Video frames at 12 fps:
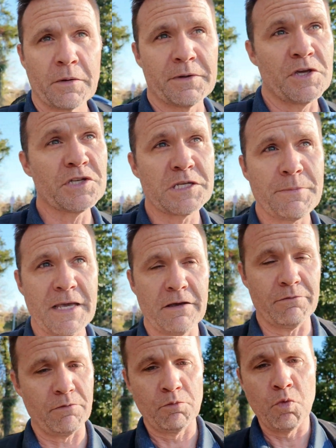it used to
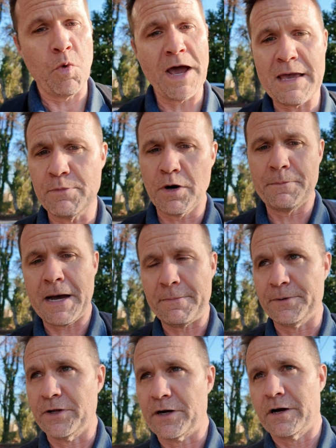be way more
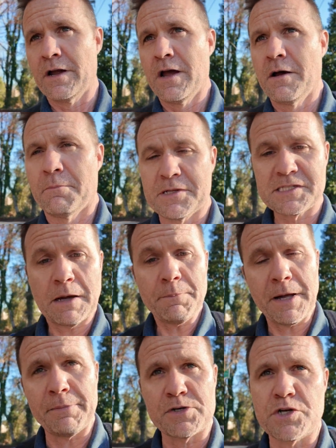popular, but some
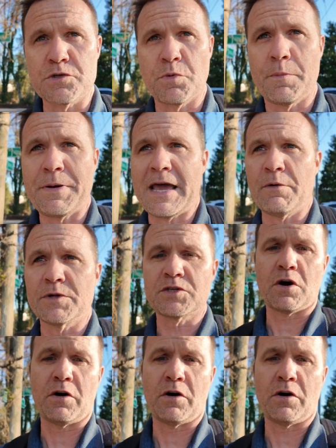publishers will pay what's